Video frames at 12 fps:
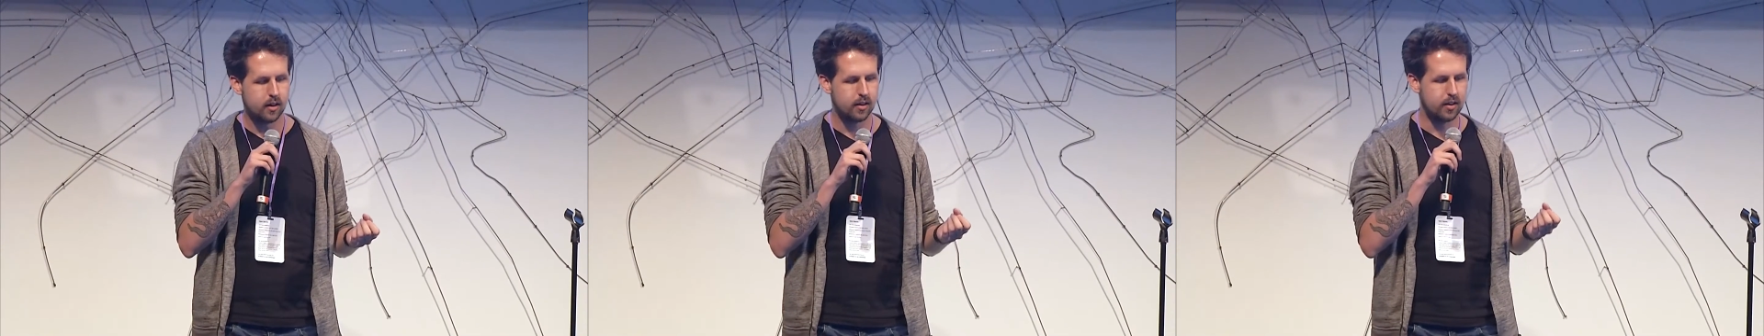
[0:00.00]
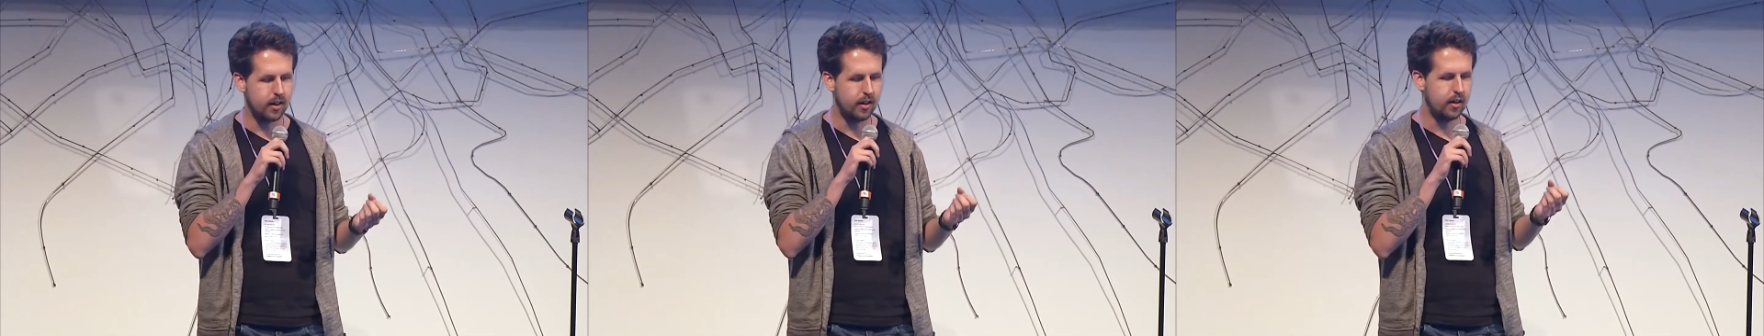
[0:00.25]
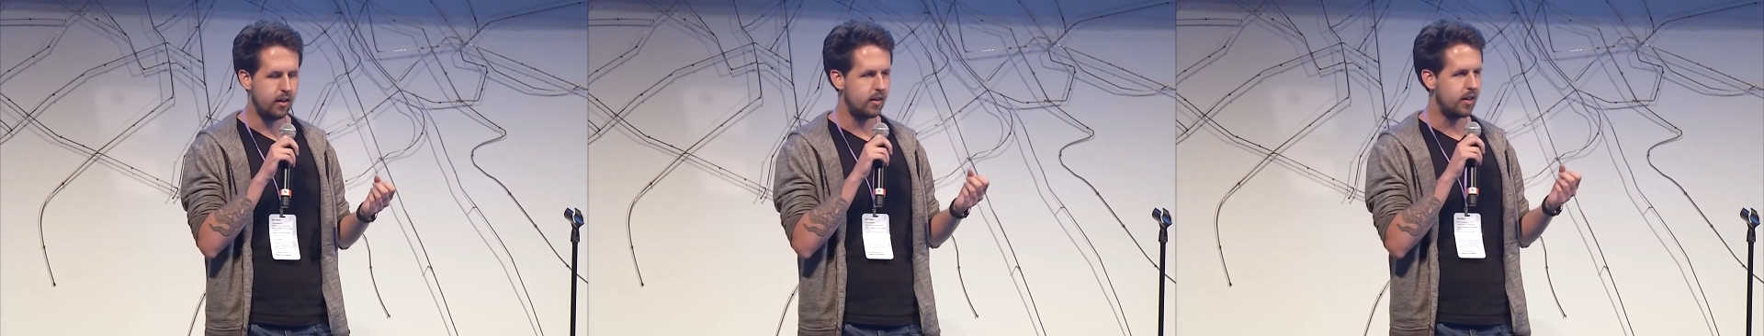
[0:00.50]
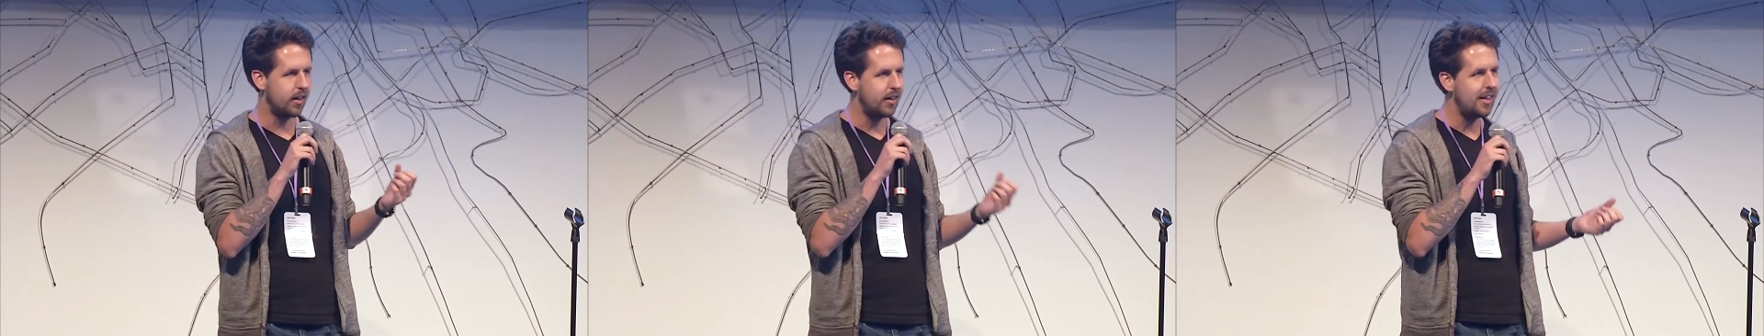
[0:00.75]
that
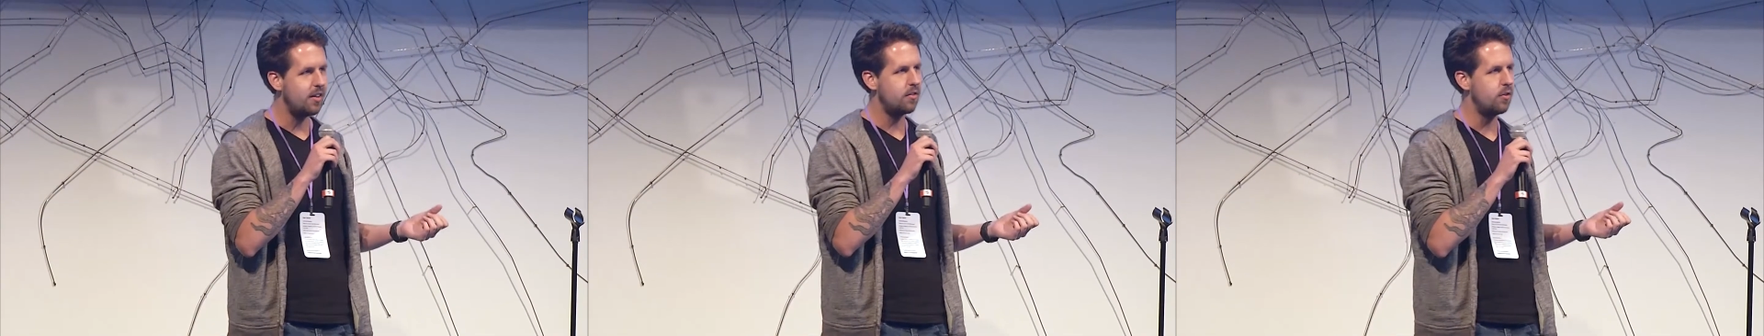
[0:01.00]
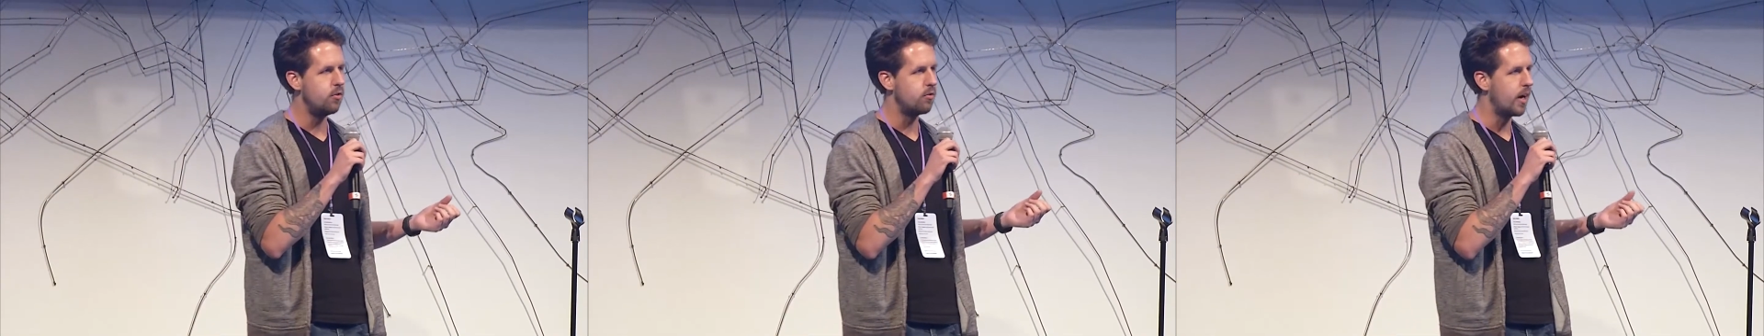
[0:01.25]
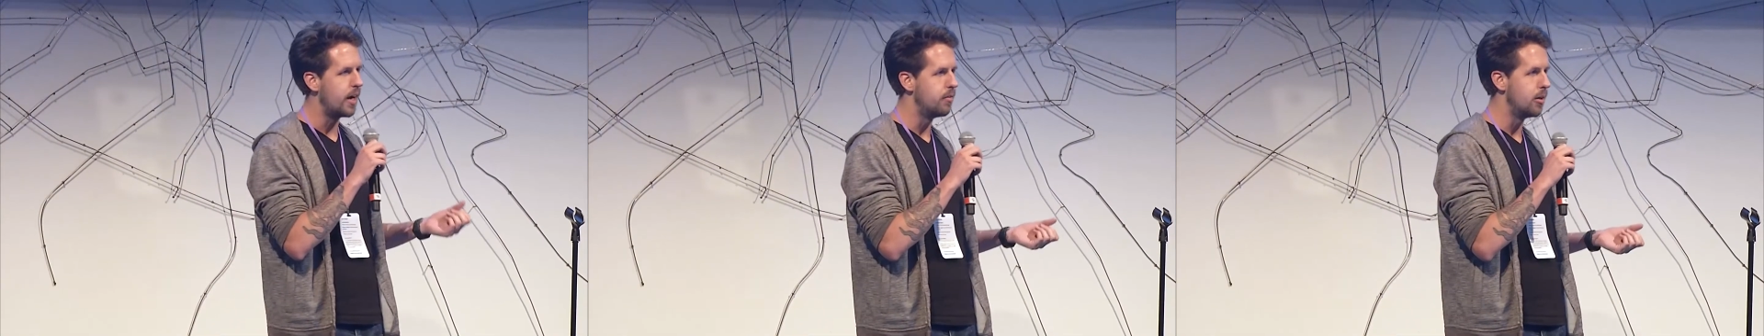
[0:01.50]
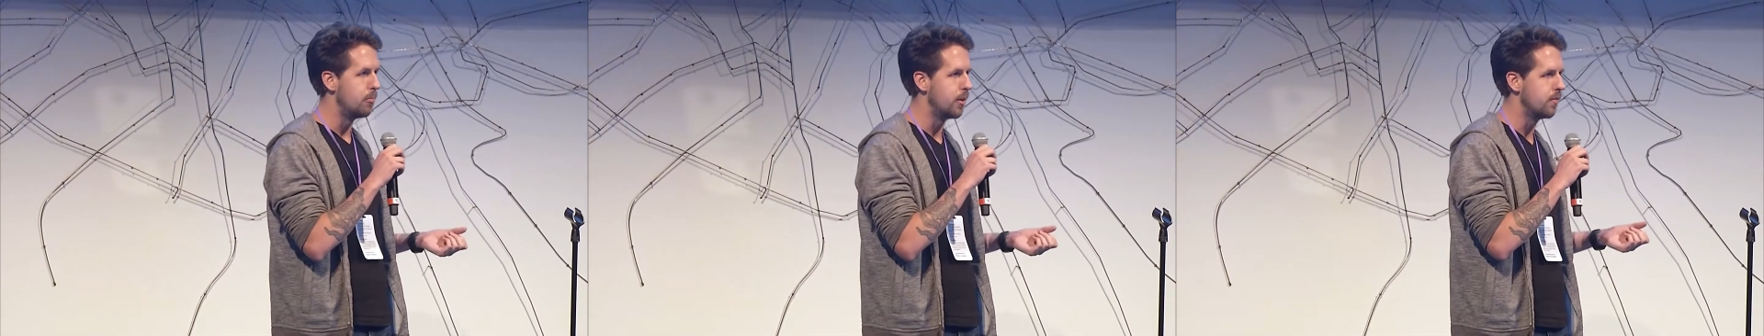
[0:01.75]
they need to drive
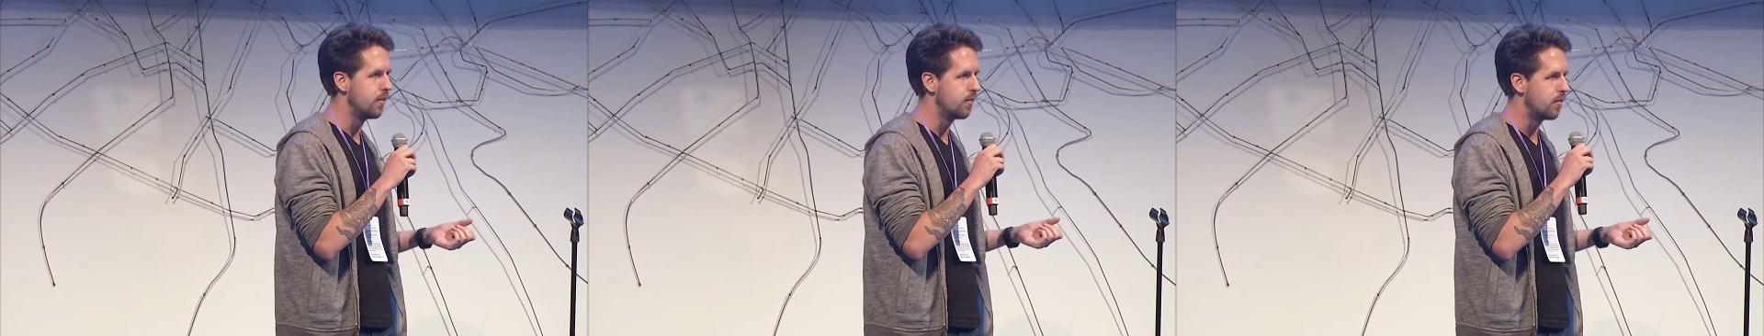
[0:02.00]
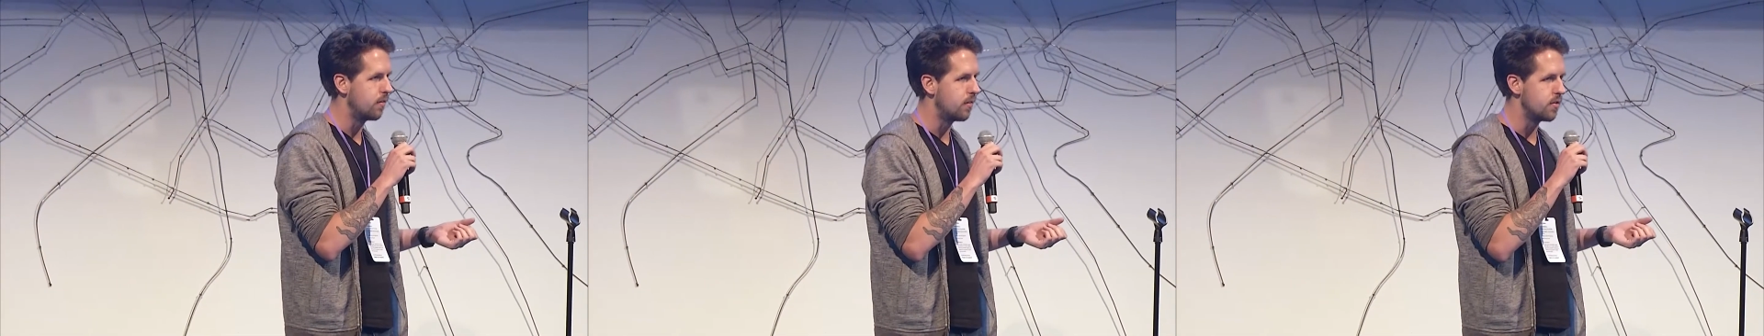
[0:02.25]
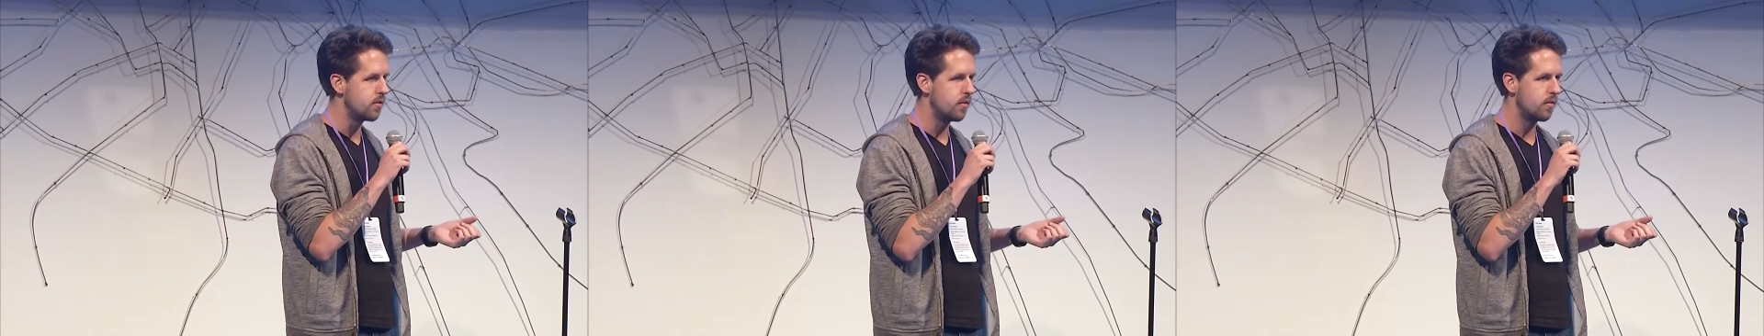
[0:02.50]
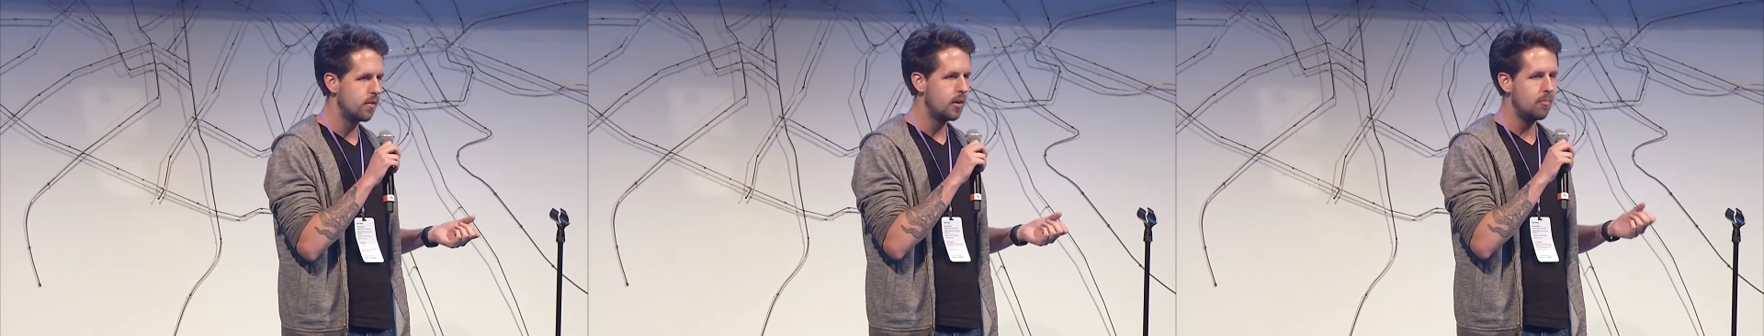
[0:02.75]
their business
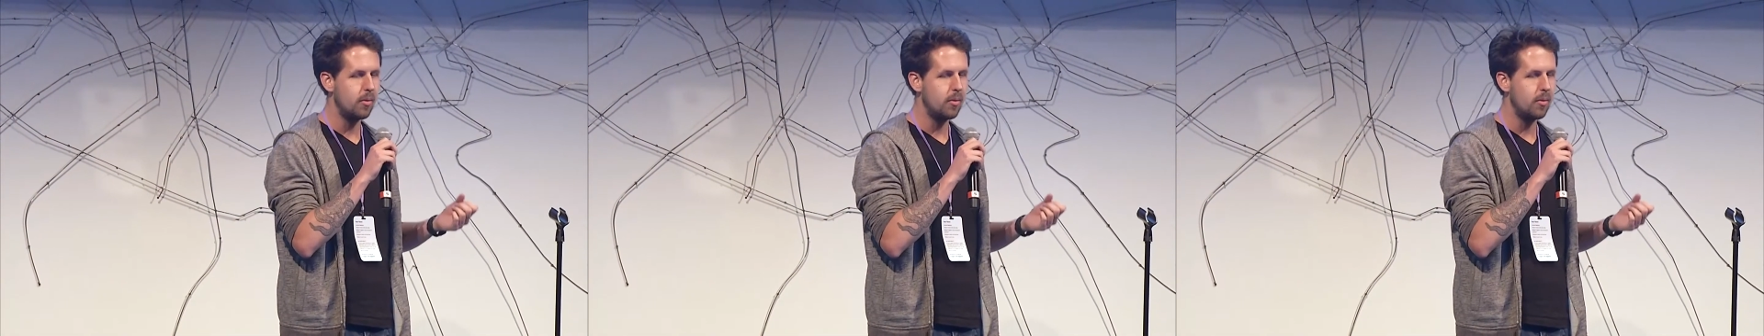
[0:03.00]
decisions.